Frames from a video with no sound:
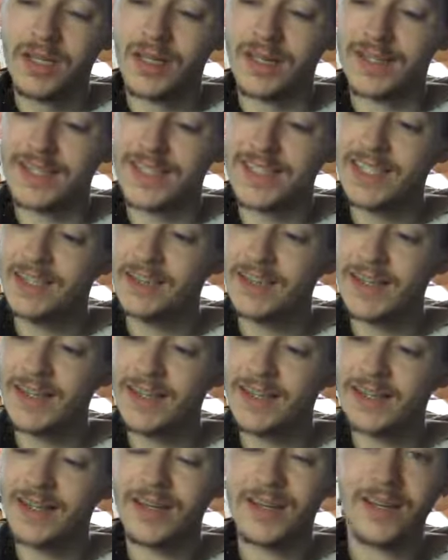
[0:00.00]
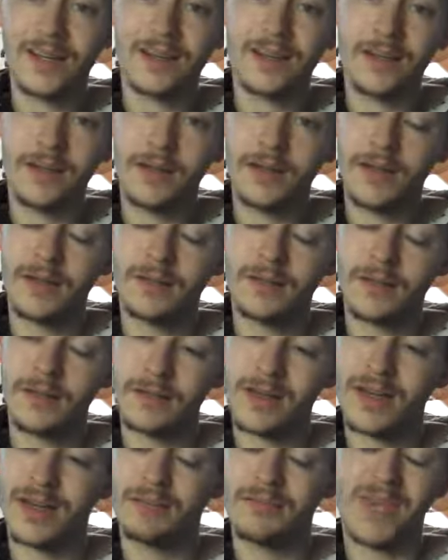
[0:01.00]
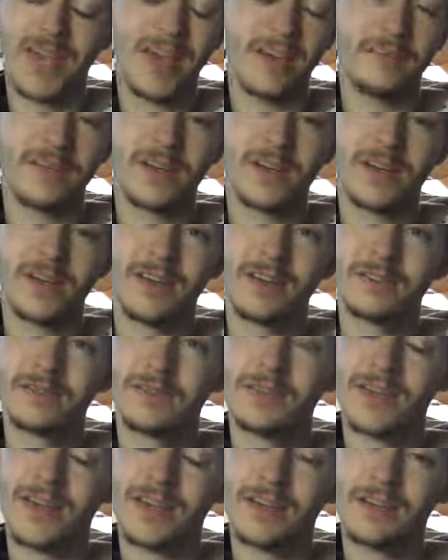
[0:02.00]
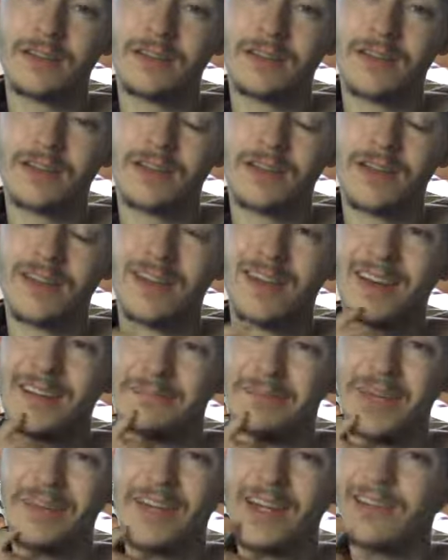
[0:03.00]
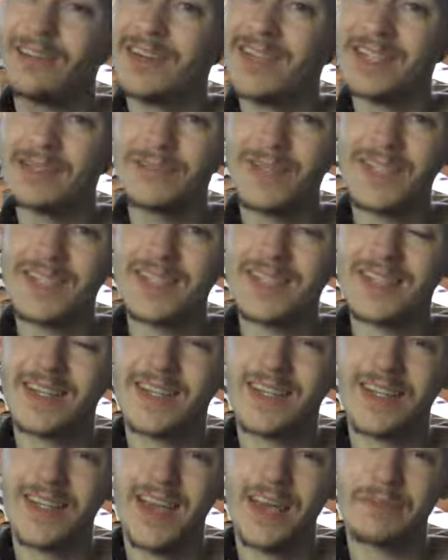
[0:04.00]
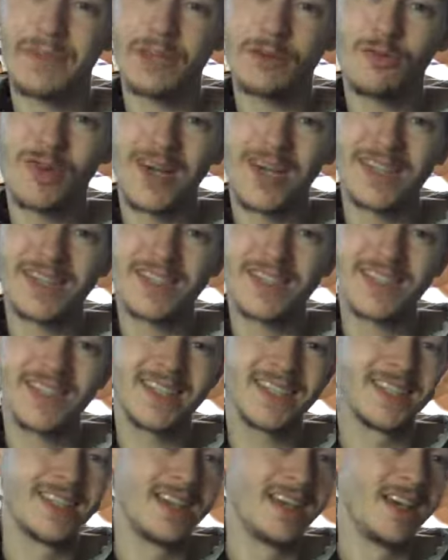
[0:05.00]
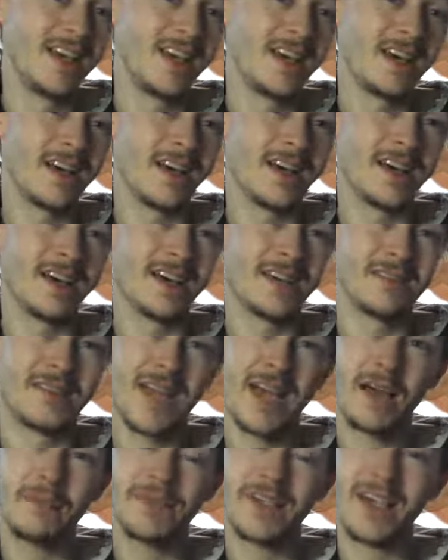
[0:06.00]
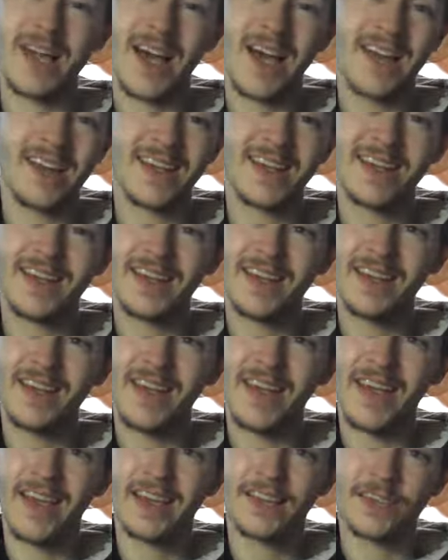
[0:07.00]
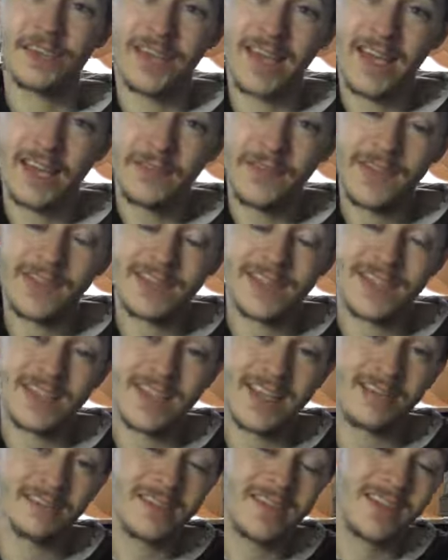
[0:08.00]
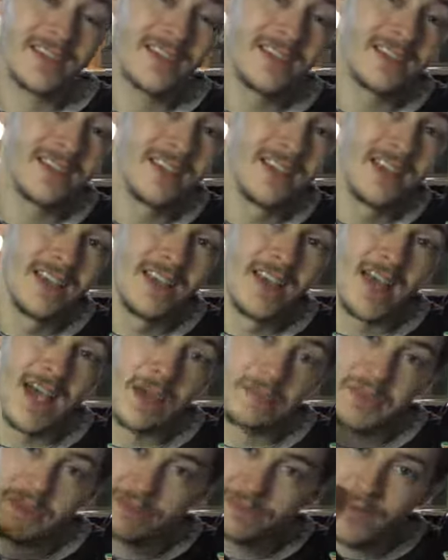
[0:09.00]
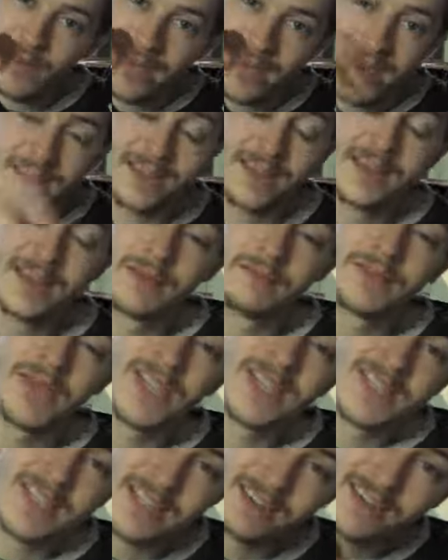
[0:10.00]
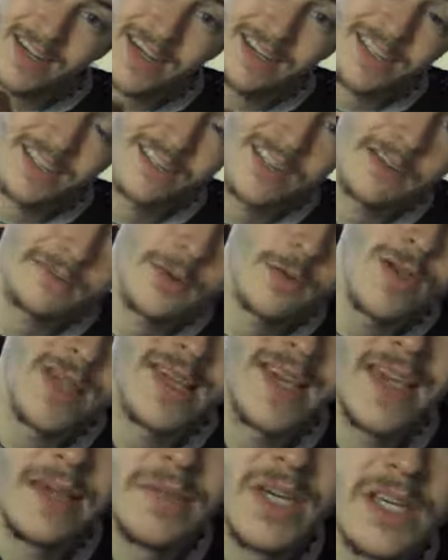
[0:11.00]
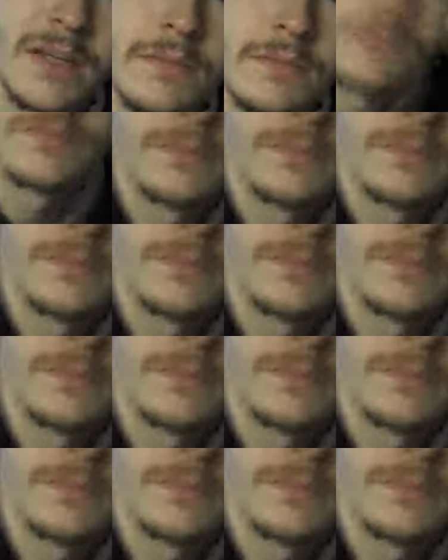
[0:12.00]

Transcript: Until then, have a Merry Christmas, Happy Kwanzaa, Happy Hanukkah, and to the atheists out there, Happy Friday. Peace out, and I shall never quit gaming.